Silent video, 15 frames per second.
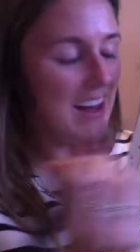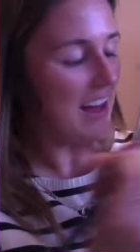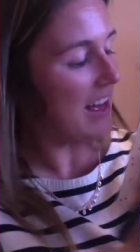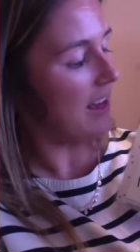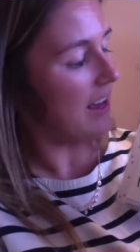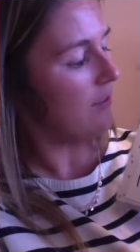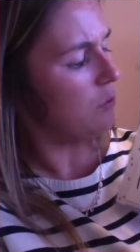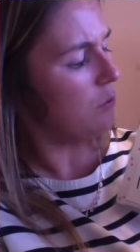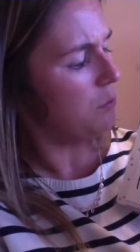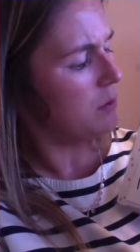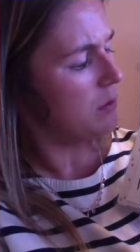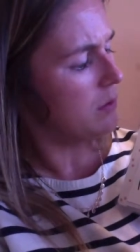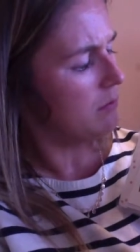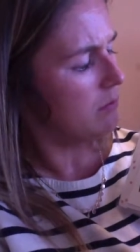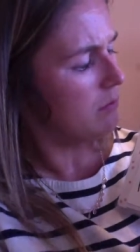5.
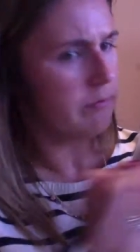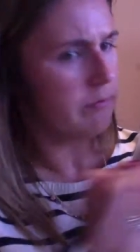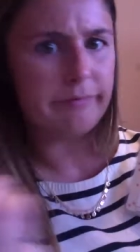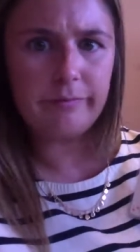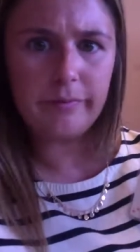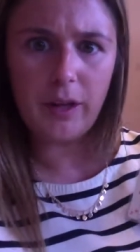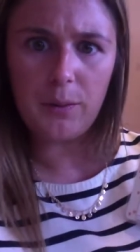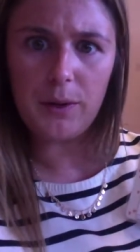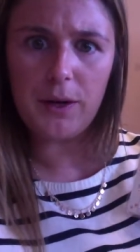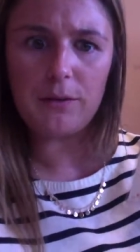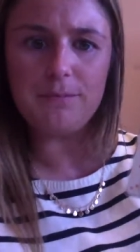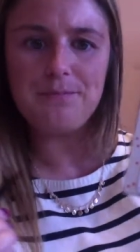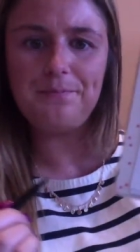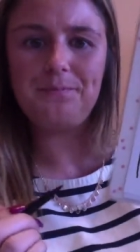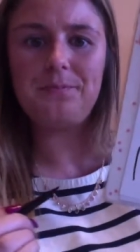Oops, there we go.
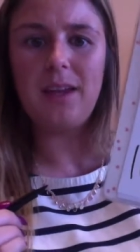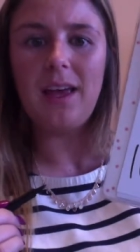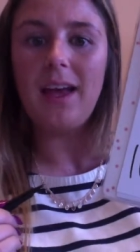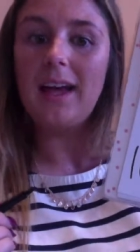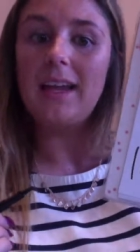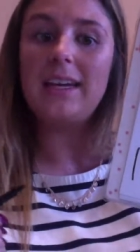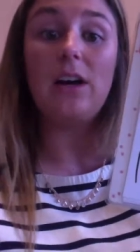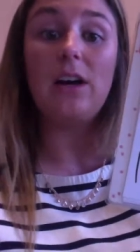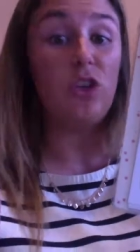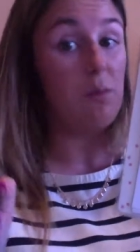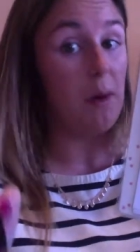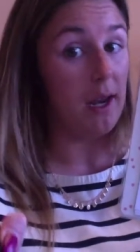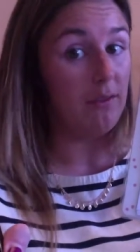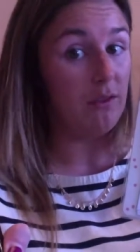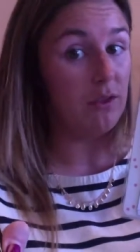Now you
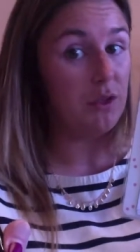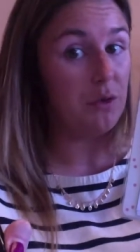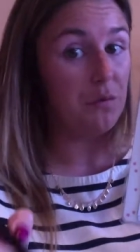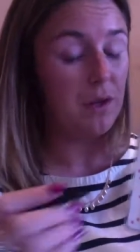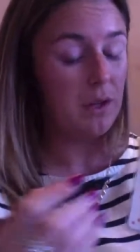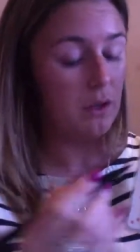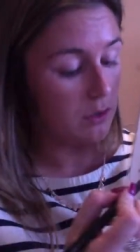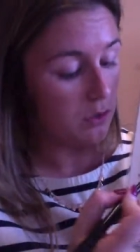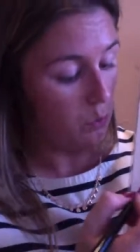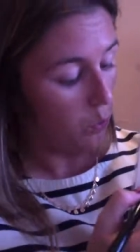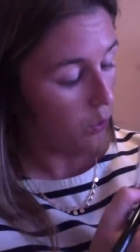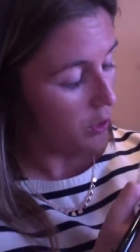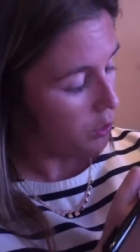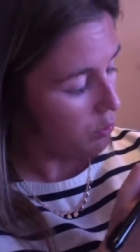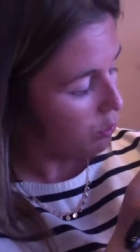might have used your fingers,
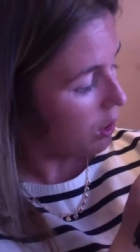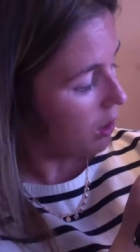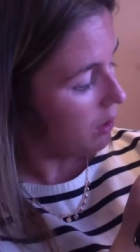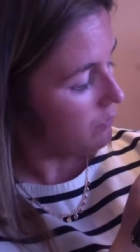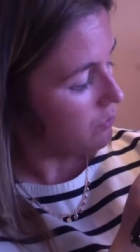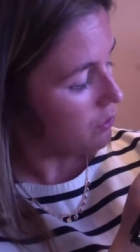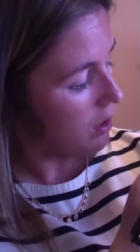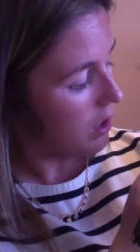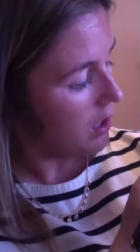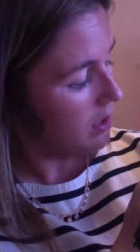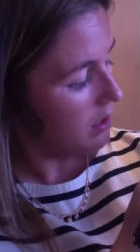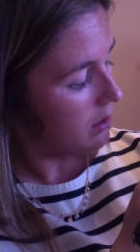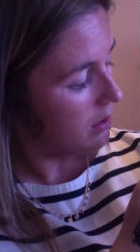or you could have drawn